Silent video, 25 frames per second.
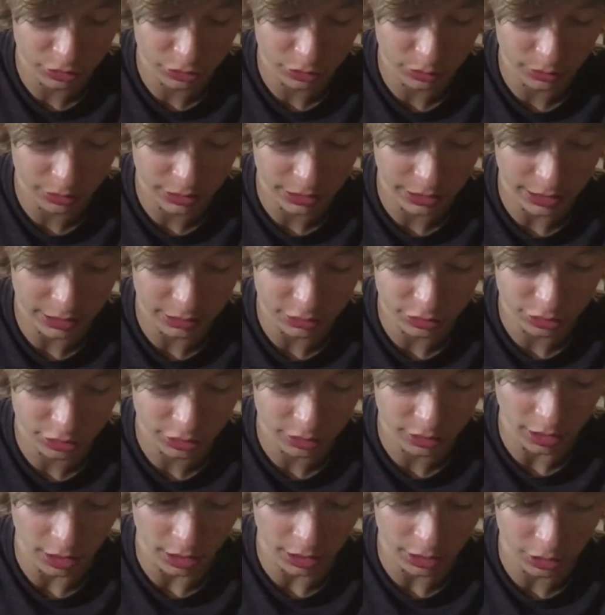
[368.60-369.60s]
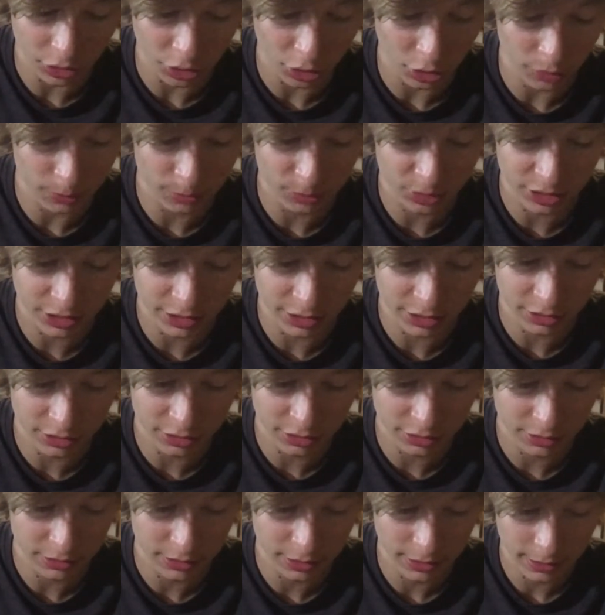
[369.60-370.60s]
and Juliet Sherlock Gnomes. It
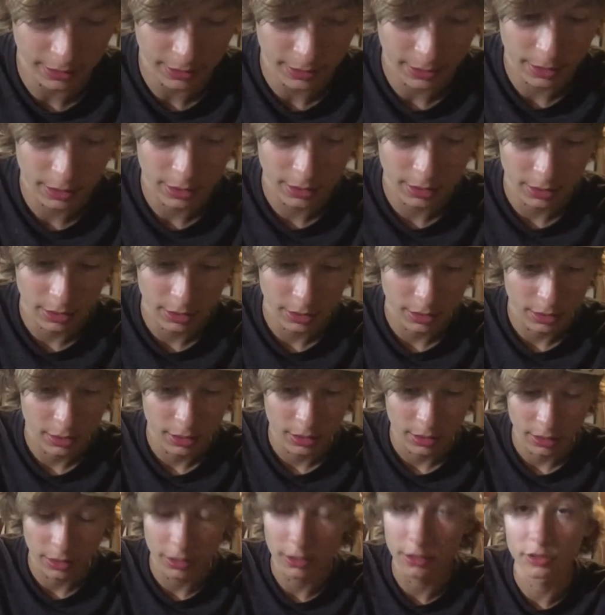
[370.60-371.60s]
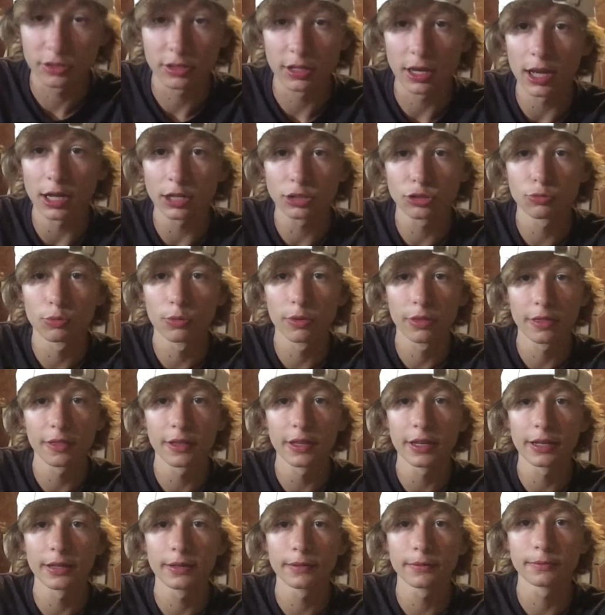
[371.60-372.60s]
is an actual
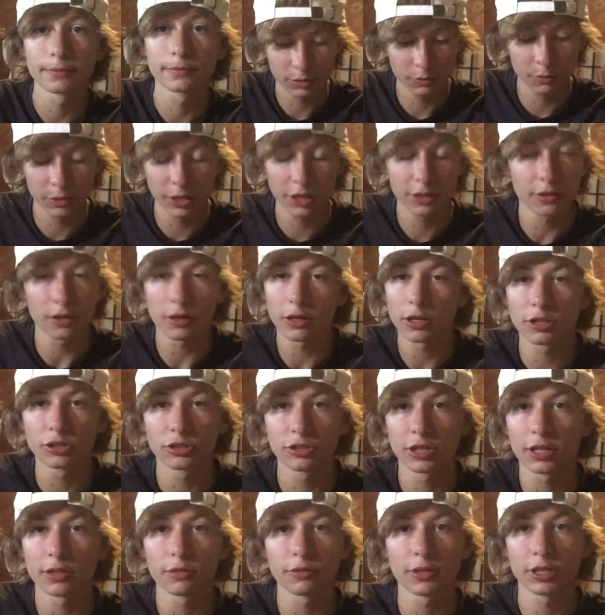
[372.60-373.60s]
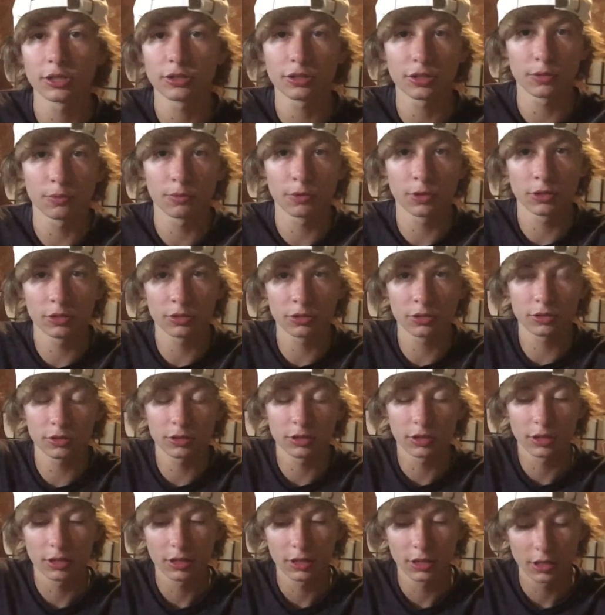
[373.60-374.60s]
thing. And we thought our generation was
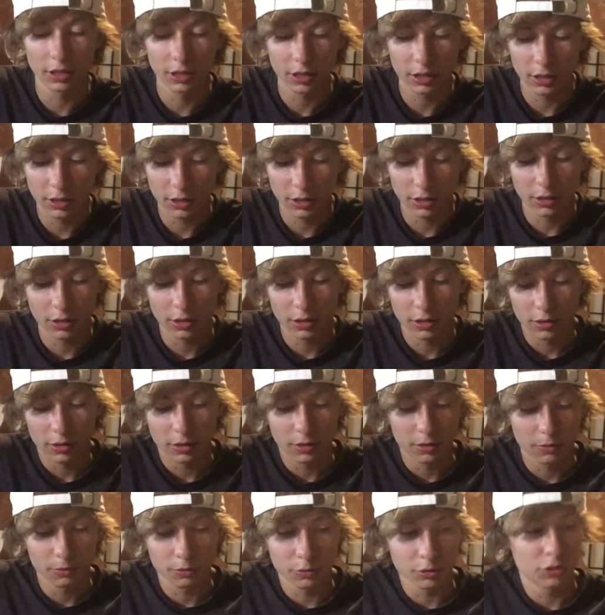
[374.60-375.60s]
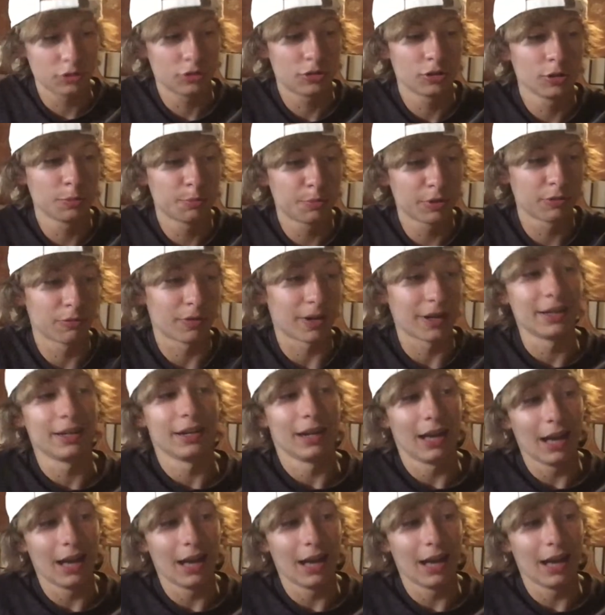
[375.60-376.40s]
stupid right